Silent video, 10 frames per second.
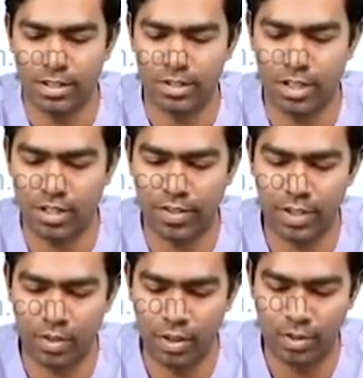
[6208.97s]
So that's why I
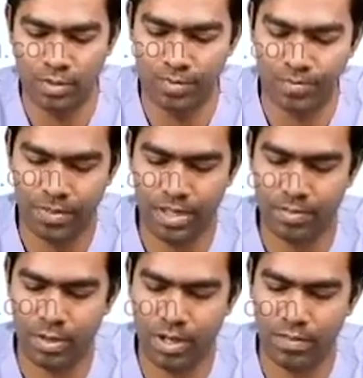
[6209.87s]
told you this
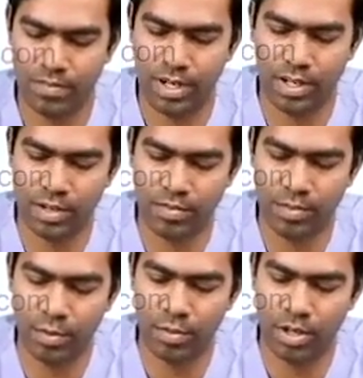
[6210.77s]
point, failure of
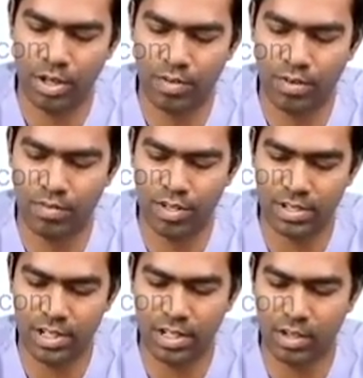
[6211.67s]
improvement or even
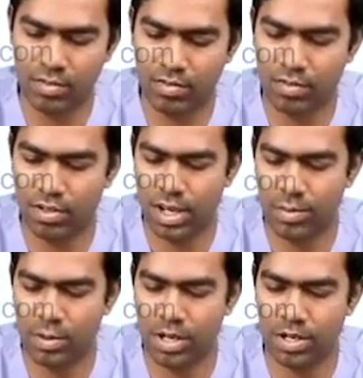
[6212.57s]
worsening of
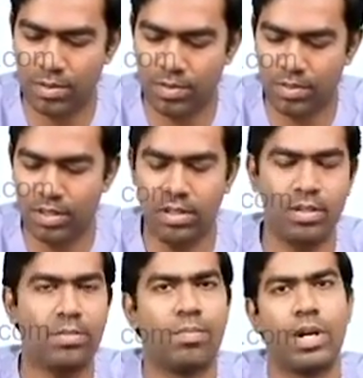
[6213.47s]
hyponatremia with
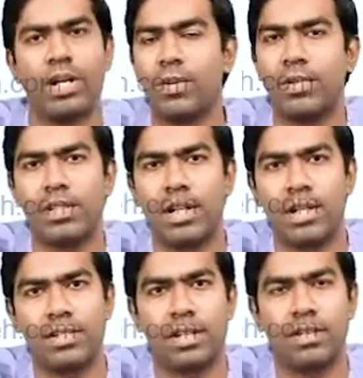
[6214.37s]
0.9%
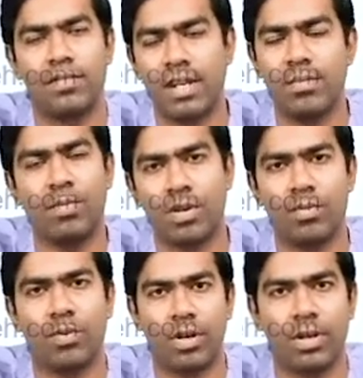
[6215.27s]
NaCl. Very
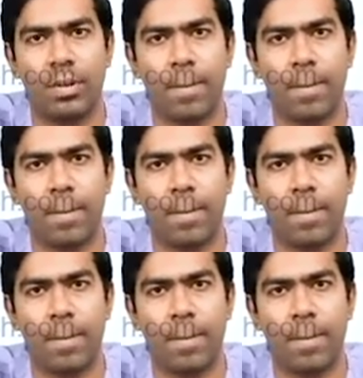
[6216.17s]
important point.